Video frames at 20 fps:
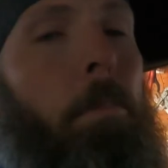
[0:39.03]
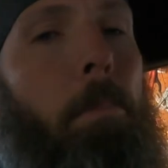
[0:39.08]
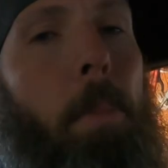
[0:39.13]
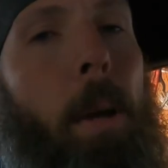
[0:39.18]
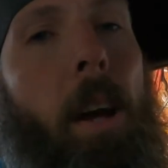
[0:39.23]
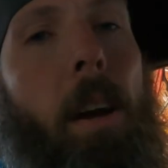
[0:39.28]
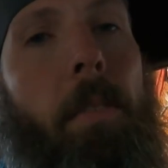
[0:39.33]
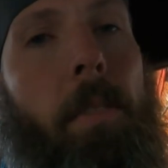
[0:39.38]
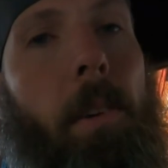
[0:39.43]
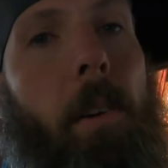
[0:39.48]

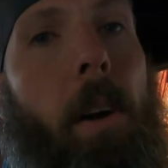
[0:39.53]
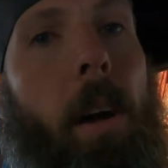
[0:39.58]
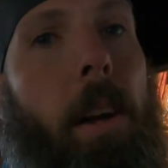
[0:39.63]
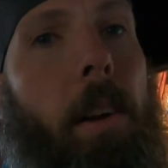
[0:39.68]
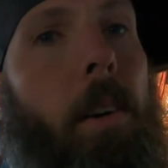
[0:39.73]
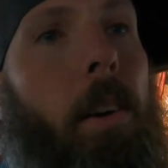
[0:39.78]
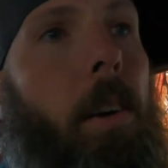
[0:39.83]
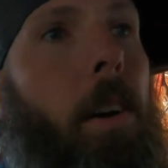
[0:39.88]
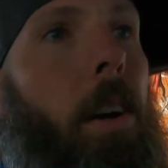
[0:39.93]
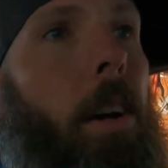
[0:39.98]
pay off a
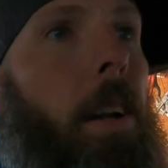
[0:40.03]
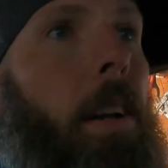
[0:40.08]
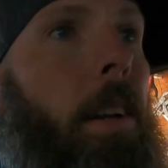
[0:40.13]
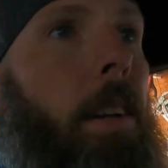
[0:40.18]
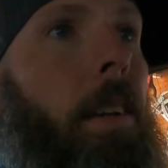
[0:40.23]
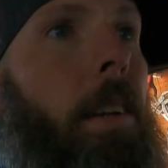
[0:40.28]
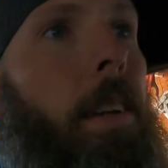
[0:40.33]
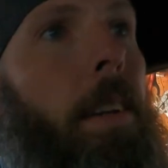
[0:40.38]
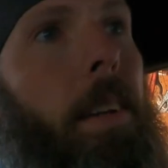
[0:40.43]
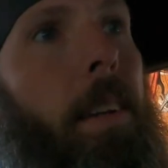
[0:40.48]
credit card
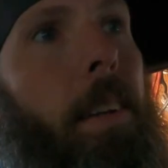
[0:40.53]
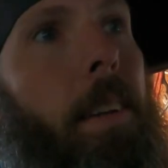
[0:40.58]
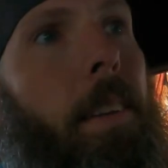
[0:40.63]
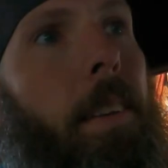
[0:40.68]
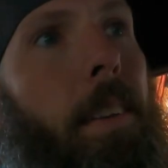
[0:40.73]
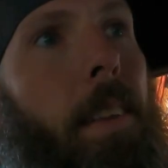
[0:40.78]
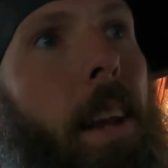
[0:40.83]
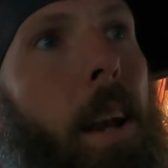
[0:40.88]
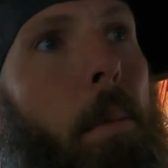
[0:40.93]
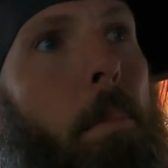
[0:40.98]

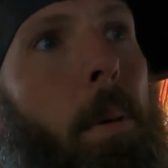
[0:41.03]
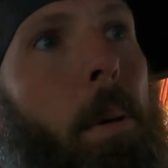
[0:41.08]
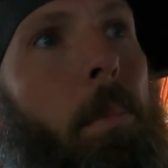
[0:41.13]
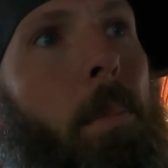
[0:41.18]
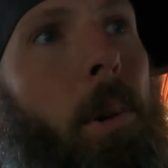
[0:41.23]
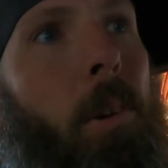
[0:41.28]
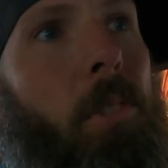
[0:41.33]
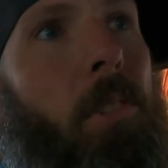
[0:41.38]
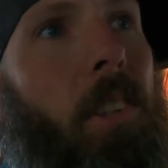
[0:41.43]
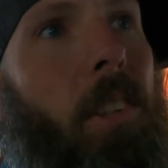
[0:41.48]
that I put
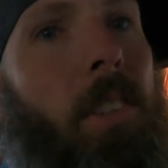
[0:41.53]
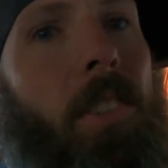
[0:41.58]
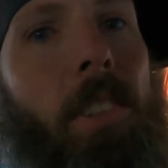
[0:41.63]
most of this